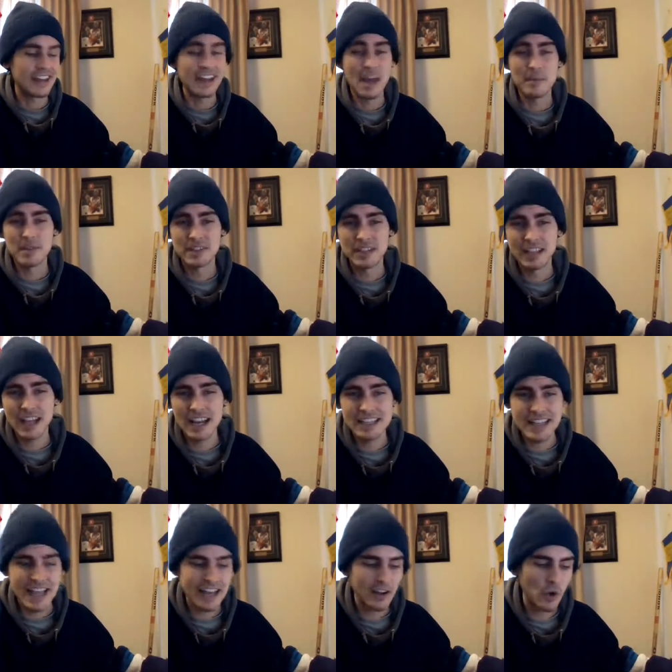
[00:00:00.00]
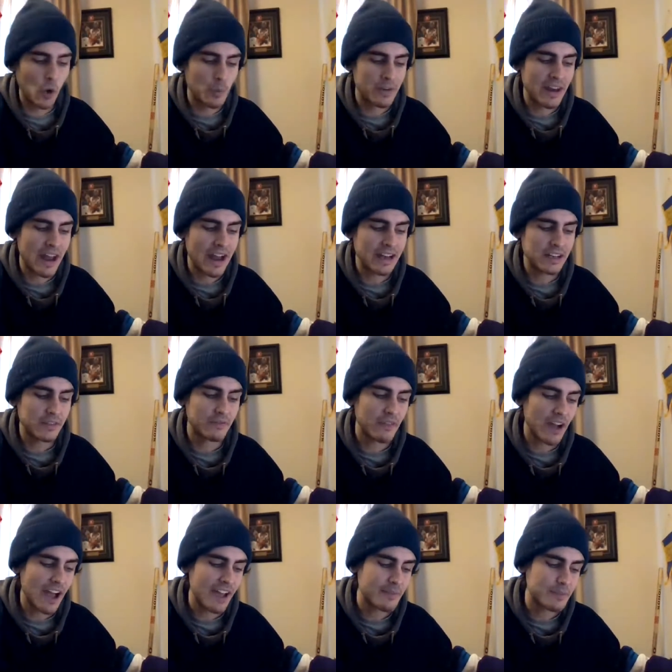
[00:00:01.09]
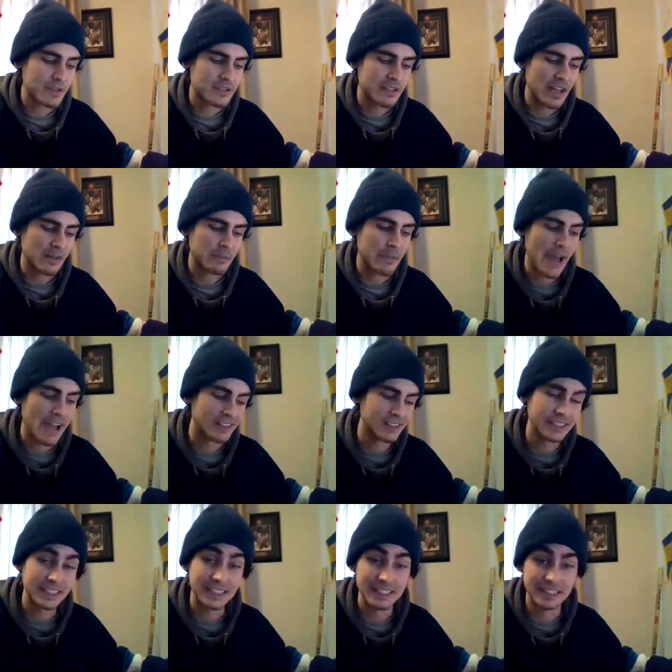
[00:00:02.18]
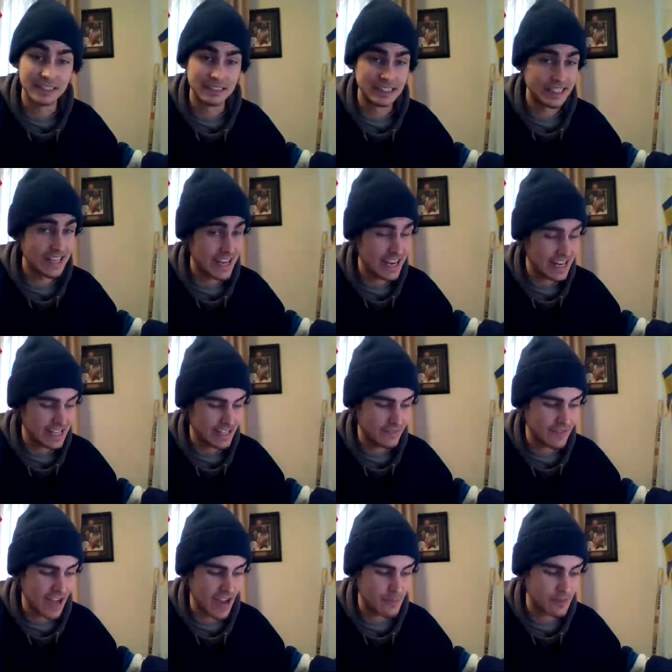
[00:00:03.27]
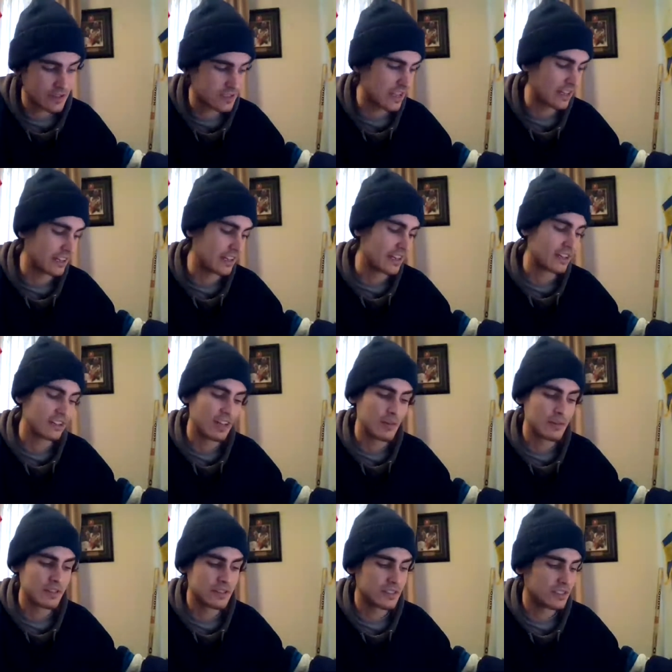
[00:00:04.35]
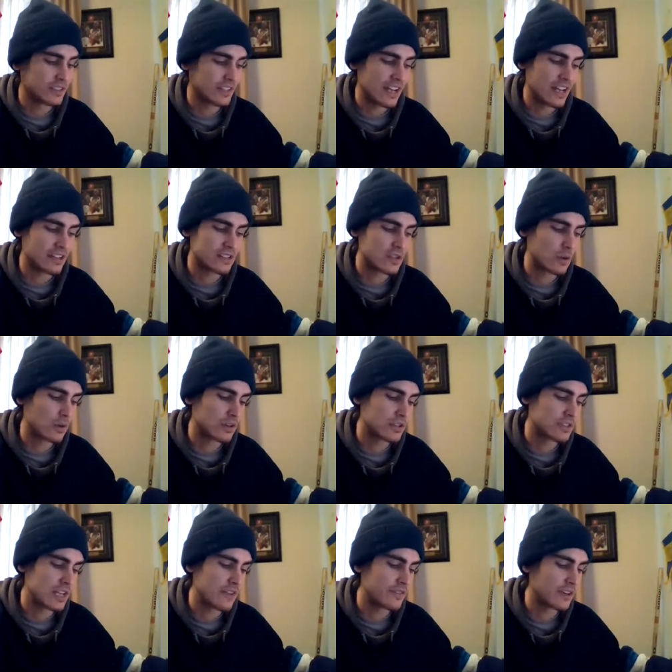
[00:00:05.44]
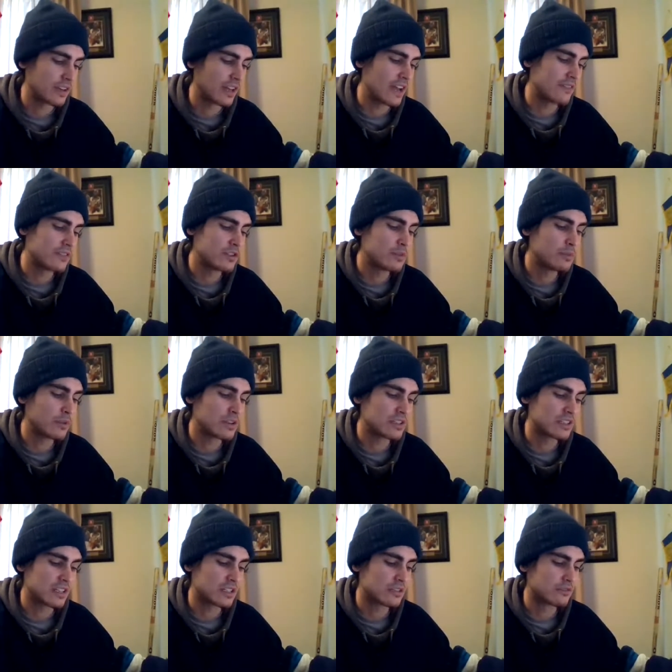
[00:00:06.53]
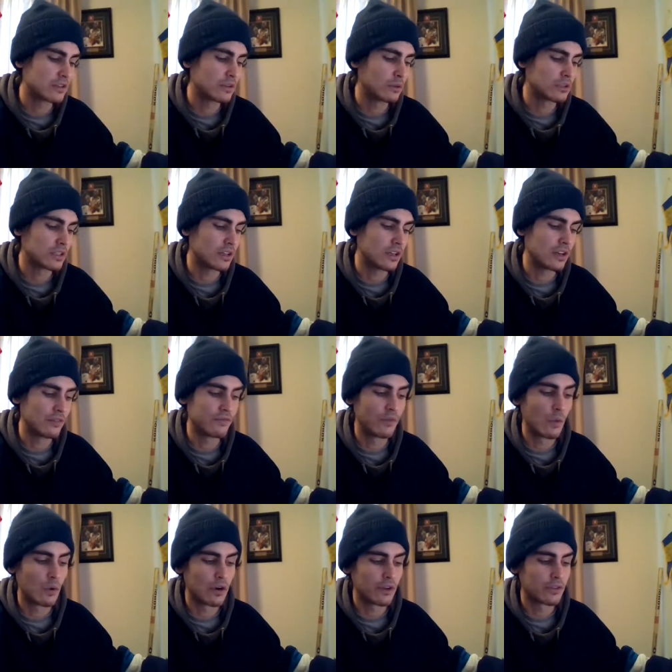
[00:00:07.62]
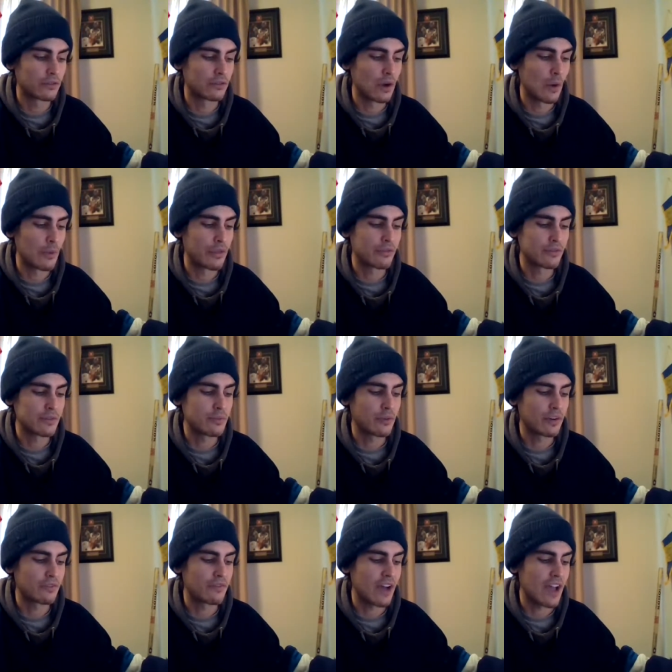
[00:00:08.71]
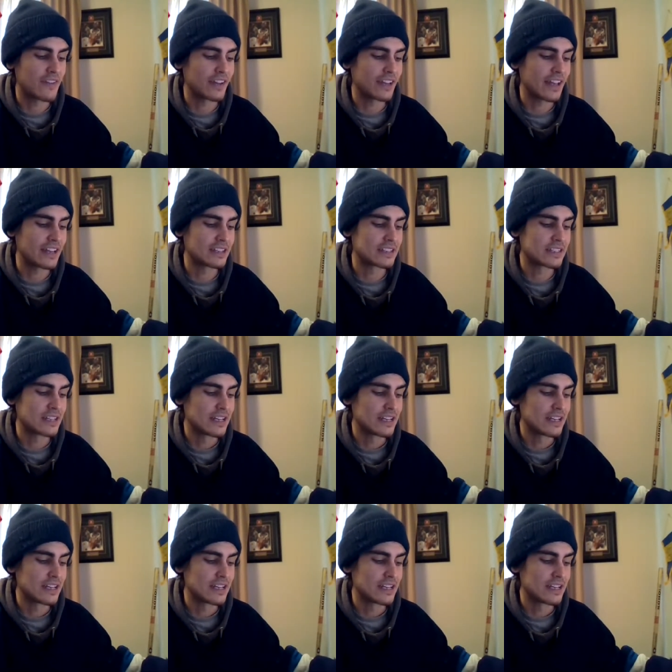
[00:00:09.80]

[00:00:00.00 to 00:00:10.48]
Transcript: Edmonton, guys, at home, 95% penalty kill. 95%. Columbus can't score to save their life. 2.63 goals for on the road, 3.5 against.